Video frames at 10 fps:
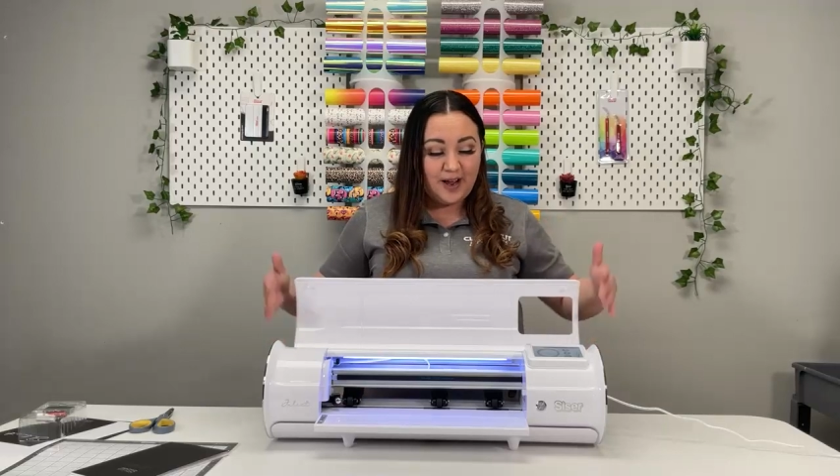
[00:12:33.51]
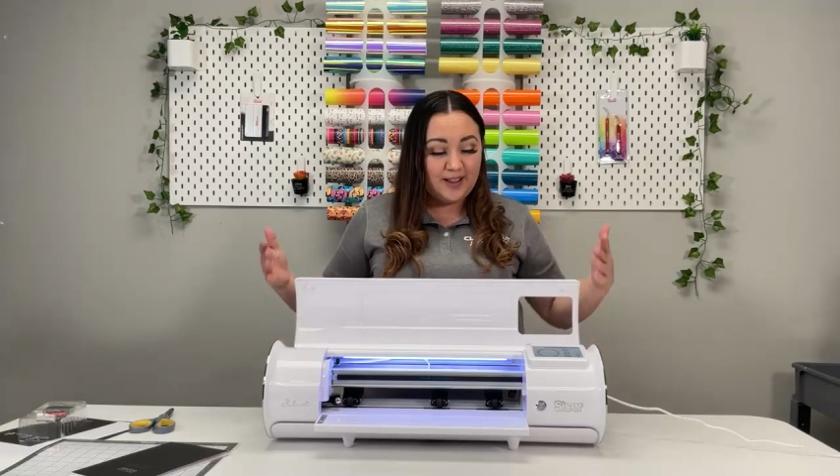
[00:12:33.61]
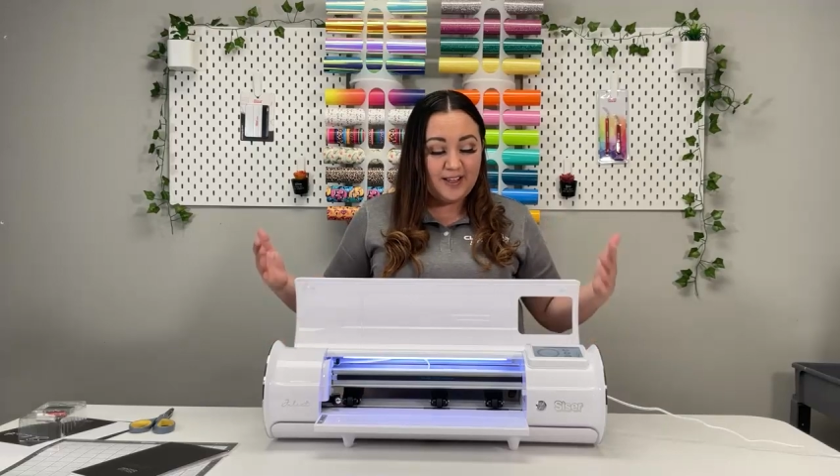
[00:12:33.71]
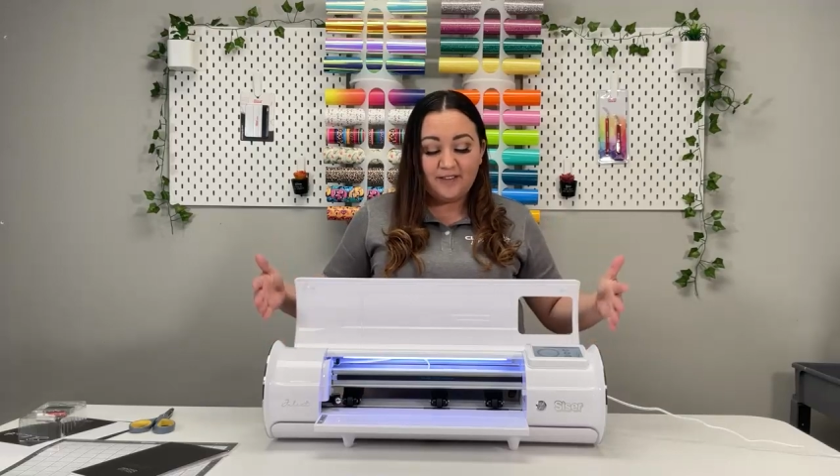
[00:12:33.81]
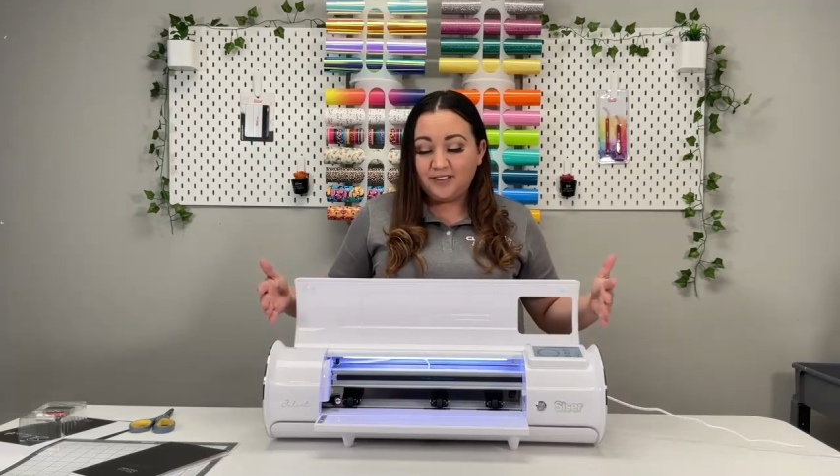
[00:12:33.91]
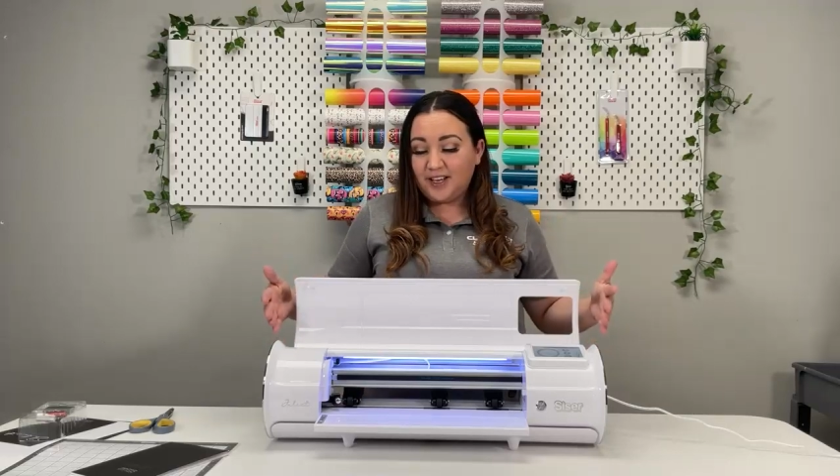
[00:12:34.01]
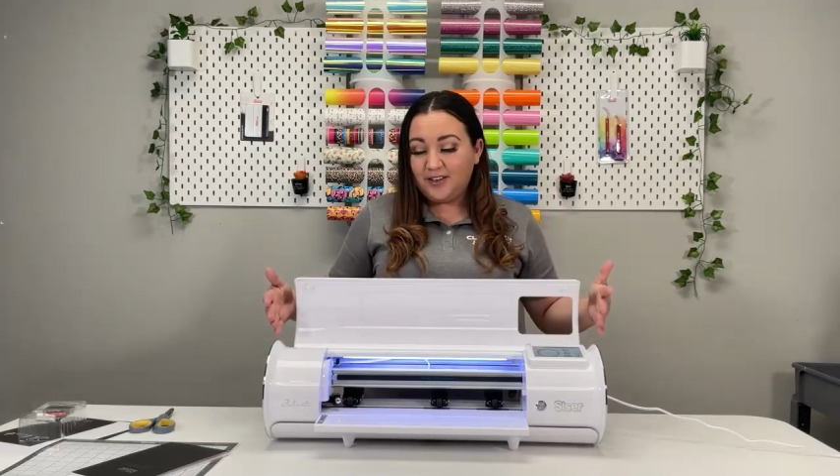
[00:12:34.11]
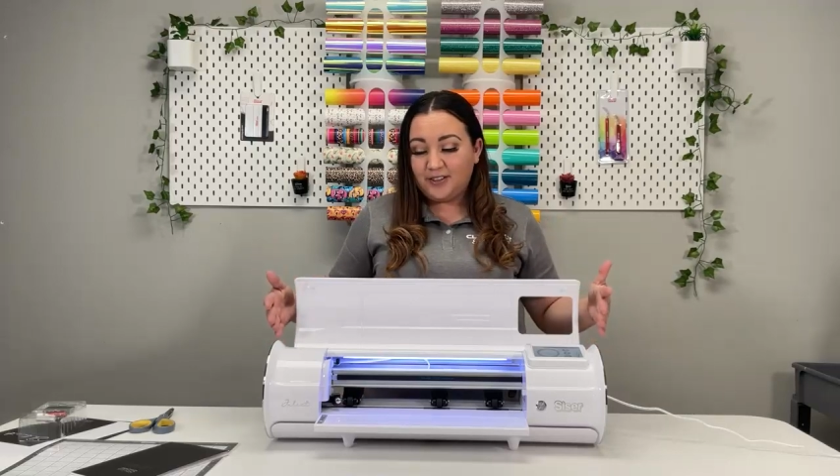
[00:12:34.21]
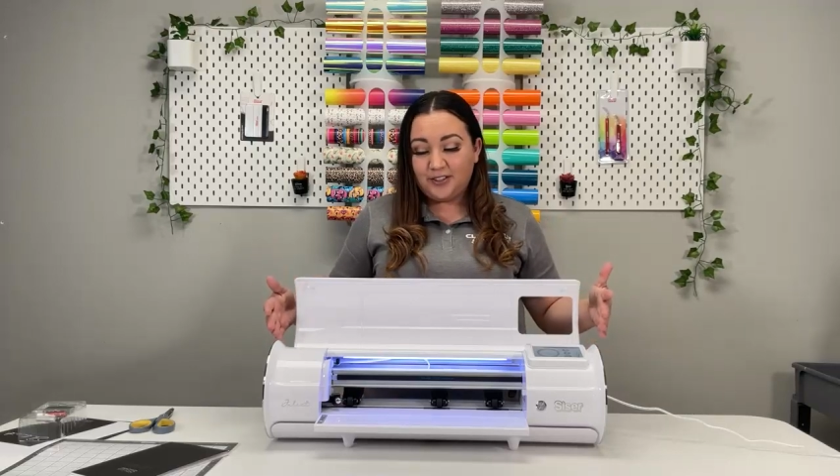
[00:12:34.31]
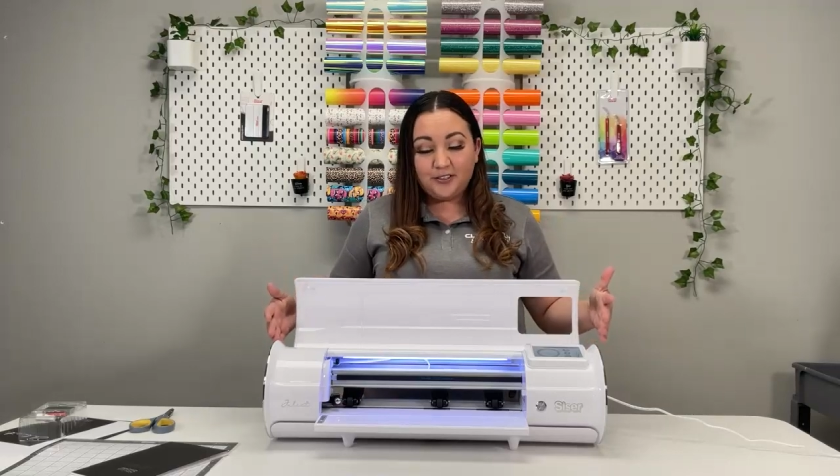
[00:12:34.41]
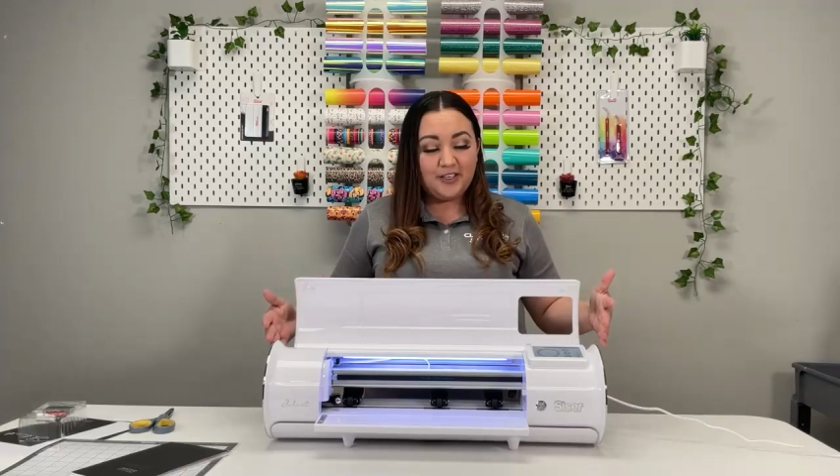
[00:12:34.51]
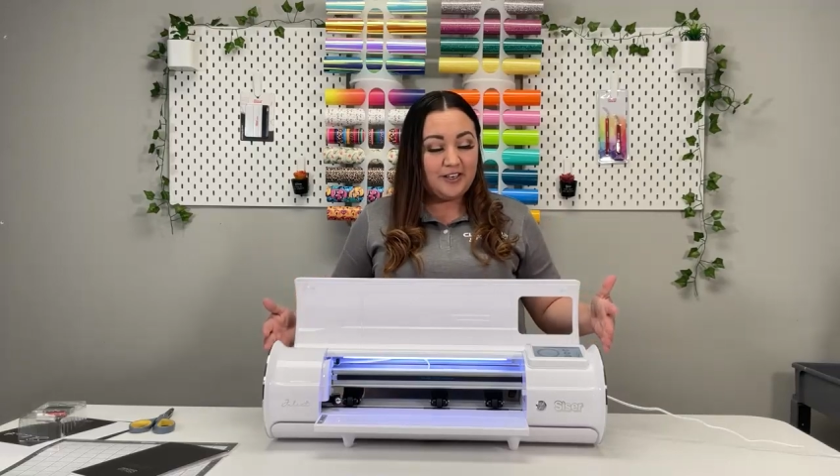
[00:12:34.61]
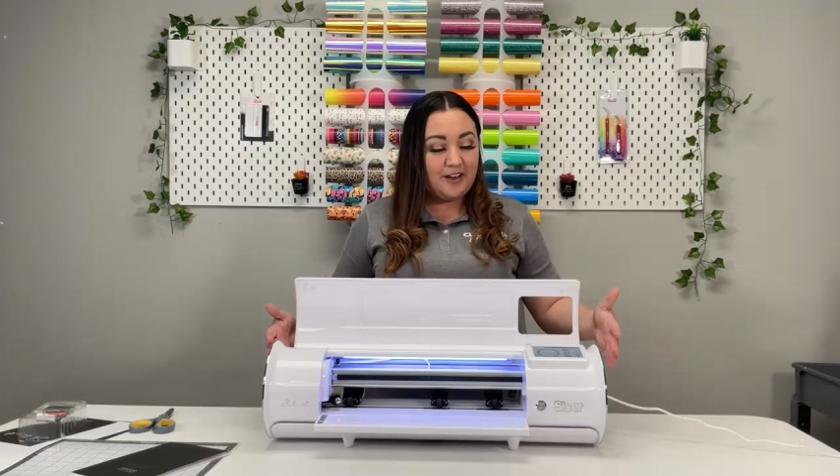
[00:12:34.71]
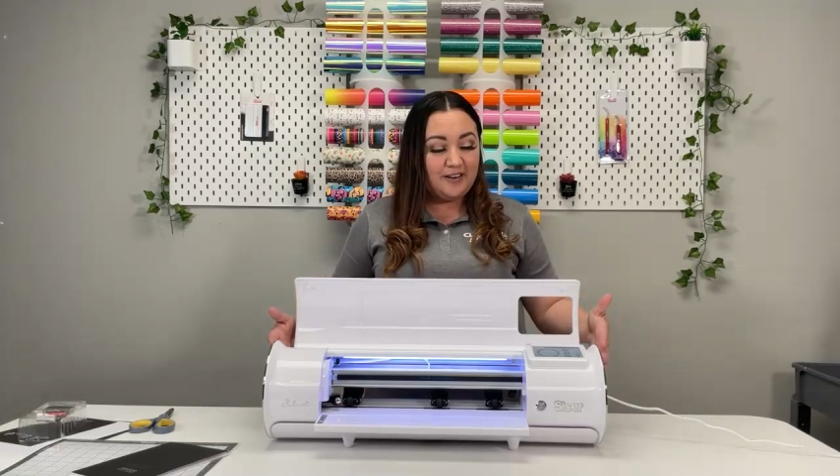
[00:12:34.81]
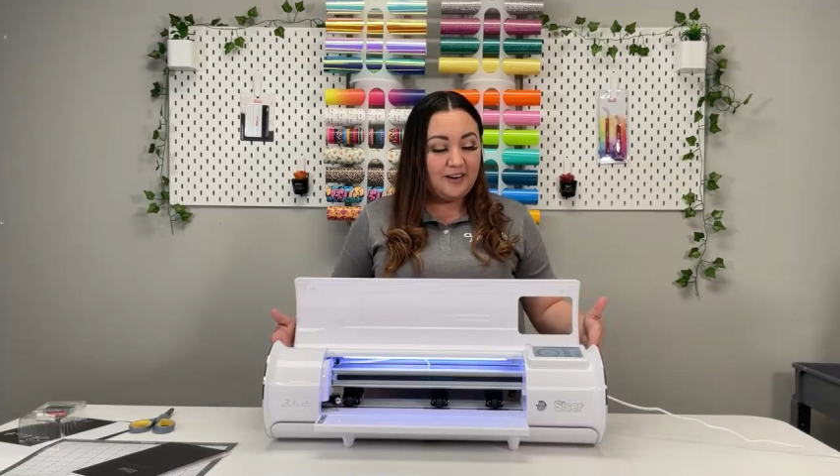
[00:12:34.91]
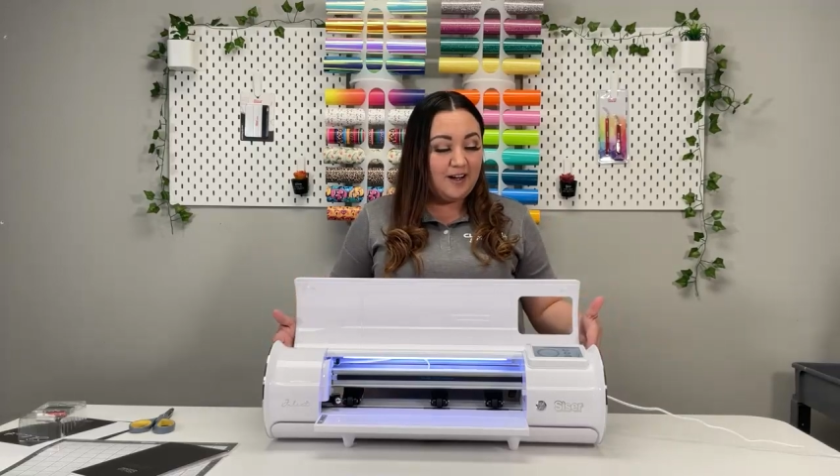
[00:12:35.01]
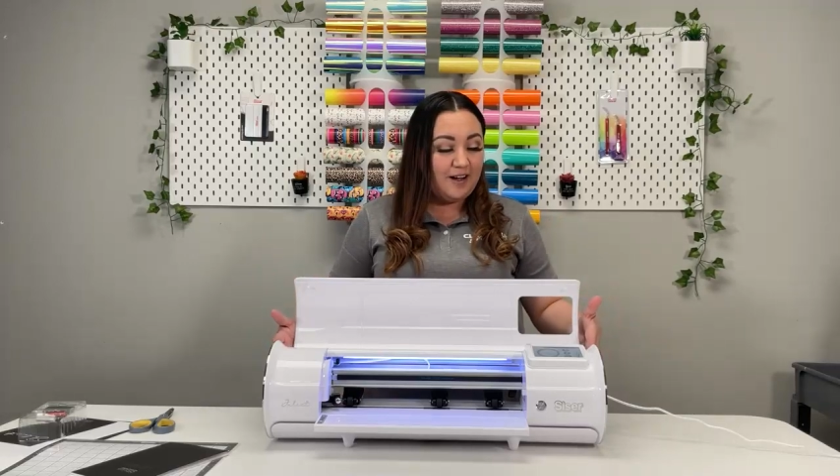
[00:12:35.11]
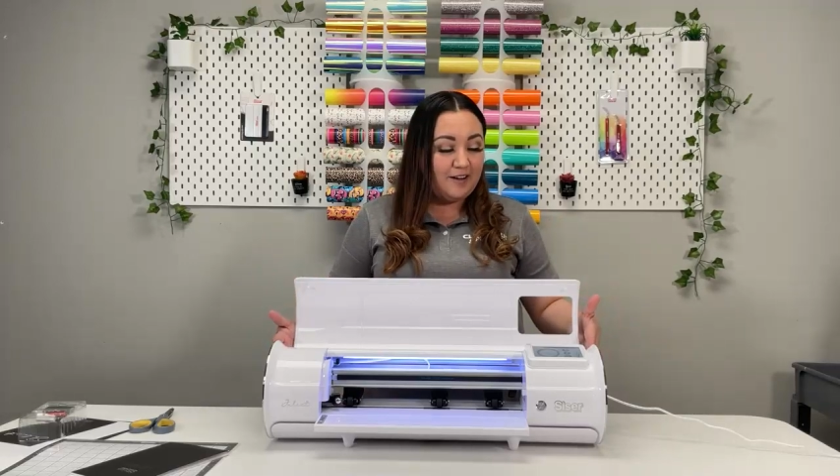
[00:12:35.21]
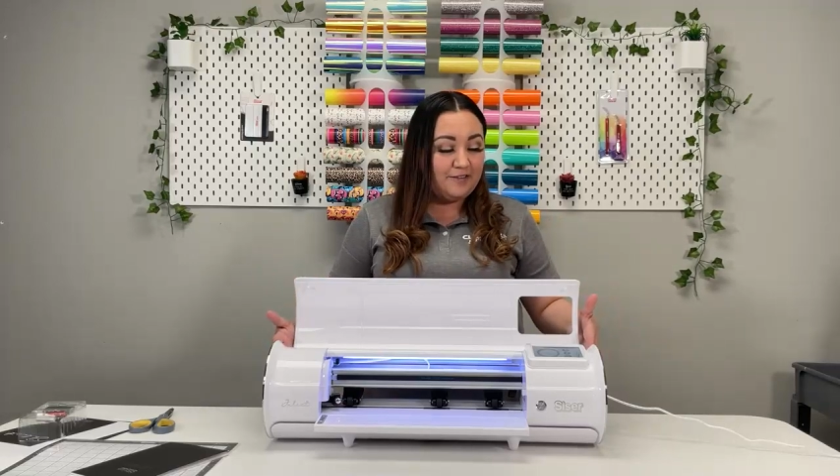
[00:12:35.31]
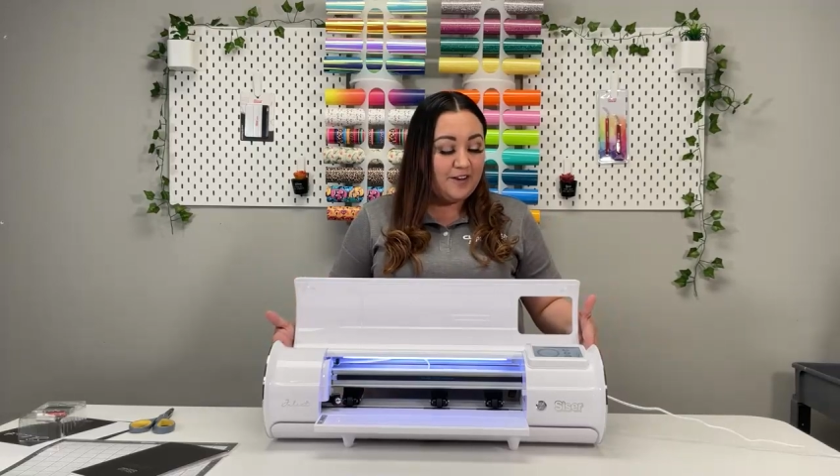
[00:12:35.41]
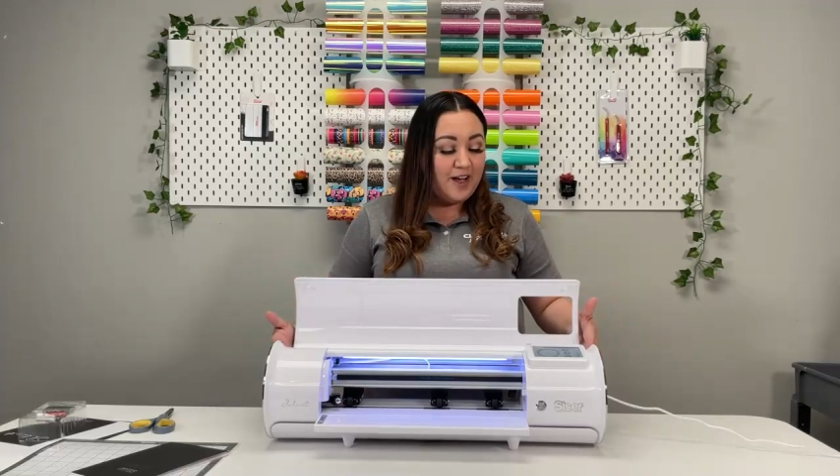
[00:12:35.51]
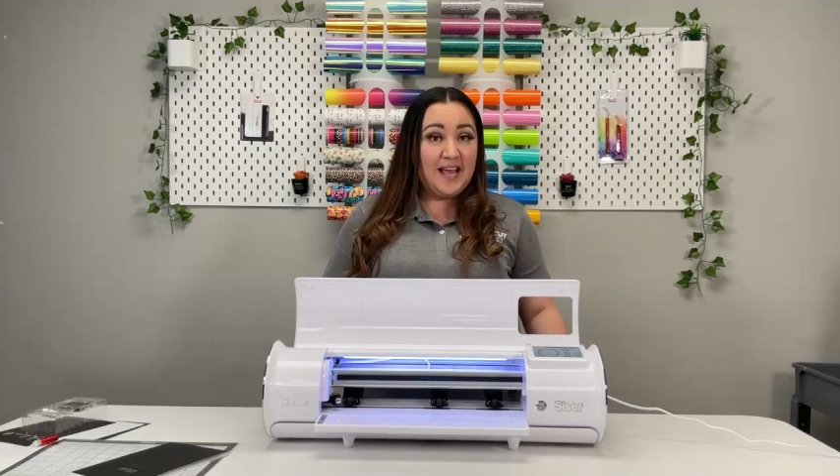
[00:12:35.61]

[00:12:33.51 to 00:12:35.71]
I love it that you could turn it on and off.